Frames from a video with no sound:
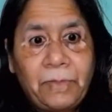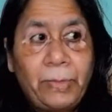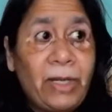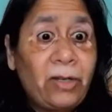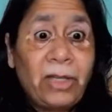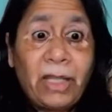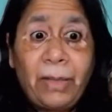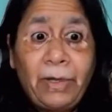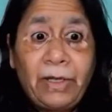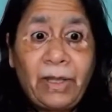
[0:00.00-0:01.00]
You may not think
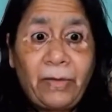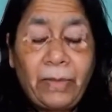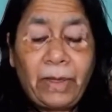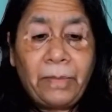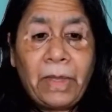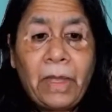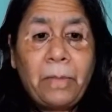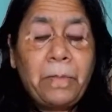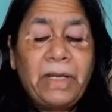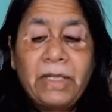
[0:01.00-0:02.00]
about it that way,
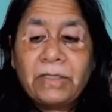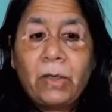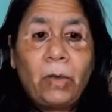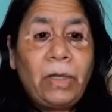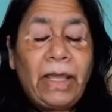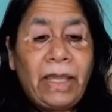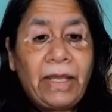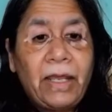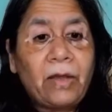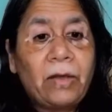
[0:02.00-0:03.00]
but there's a whole
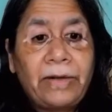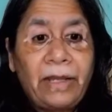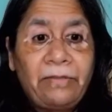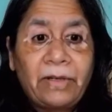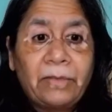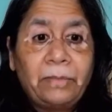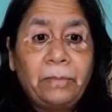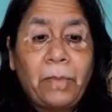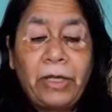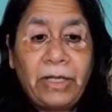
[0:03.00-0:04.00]
area called driver
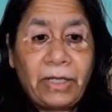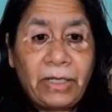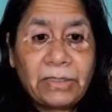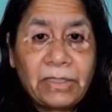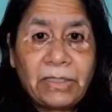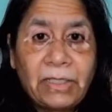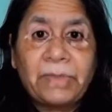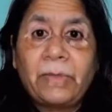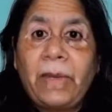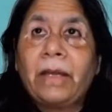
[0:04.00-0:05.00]
monitoring
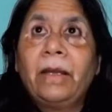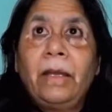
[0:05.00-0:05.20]
systems where